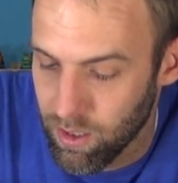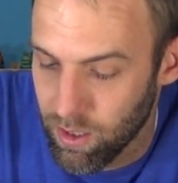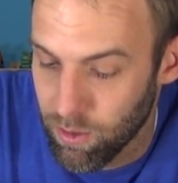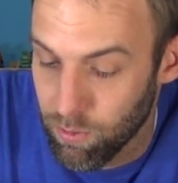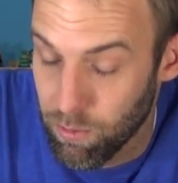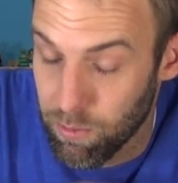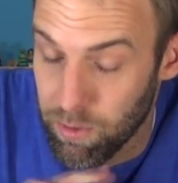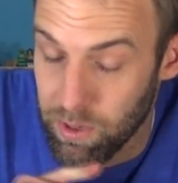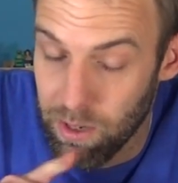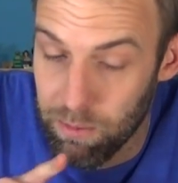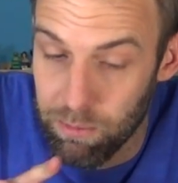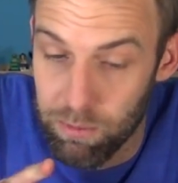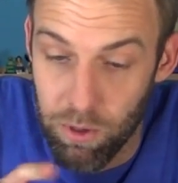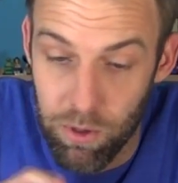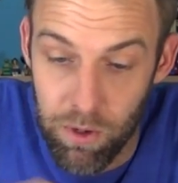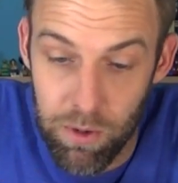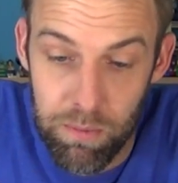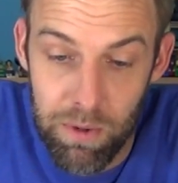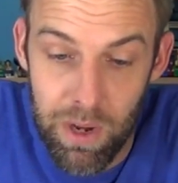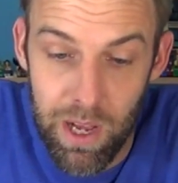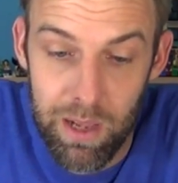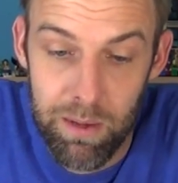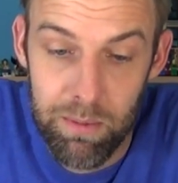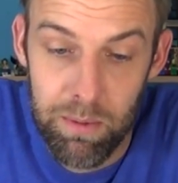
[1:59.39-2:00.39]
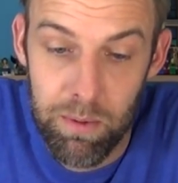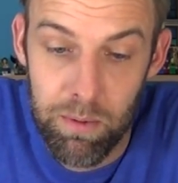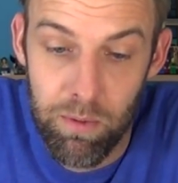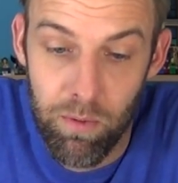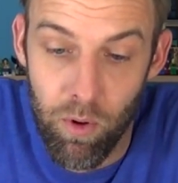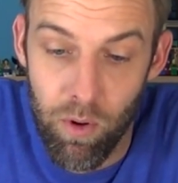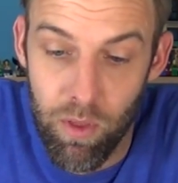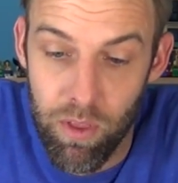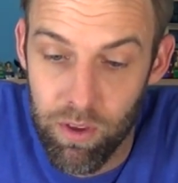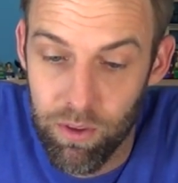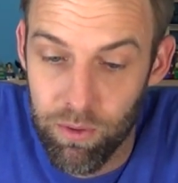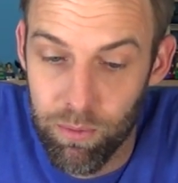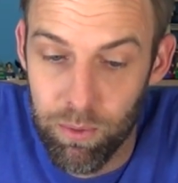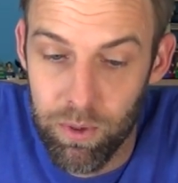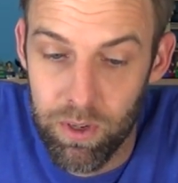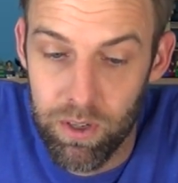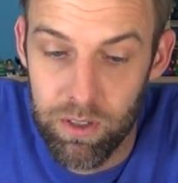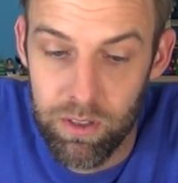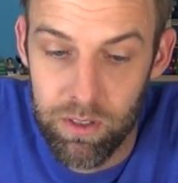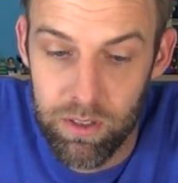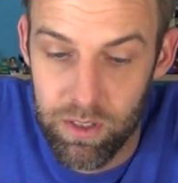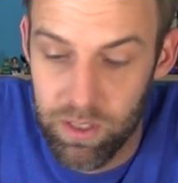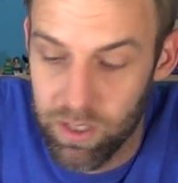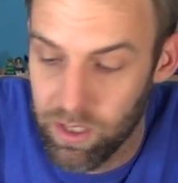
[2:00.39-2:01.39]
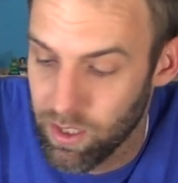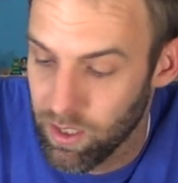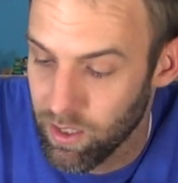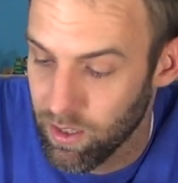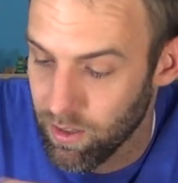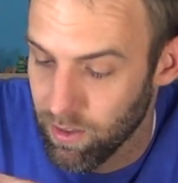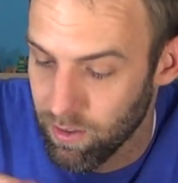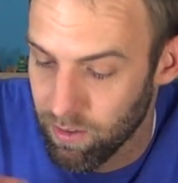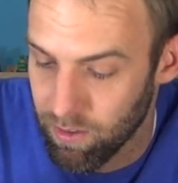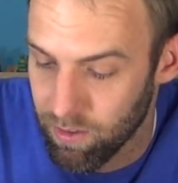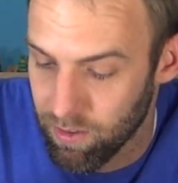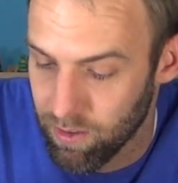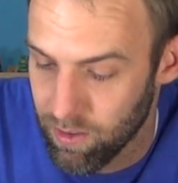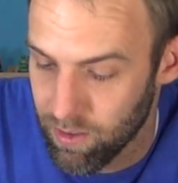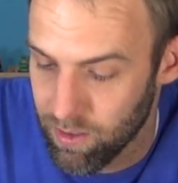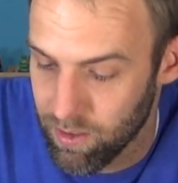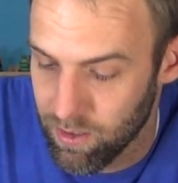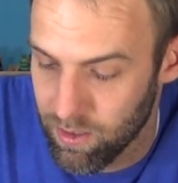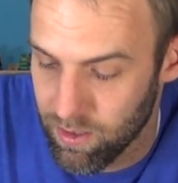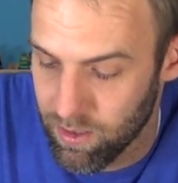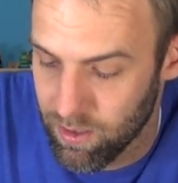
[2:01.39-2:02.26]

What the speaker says: and will be uploaded probably before this will, is,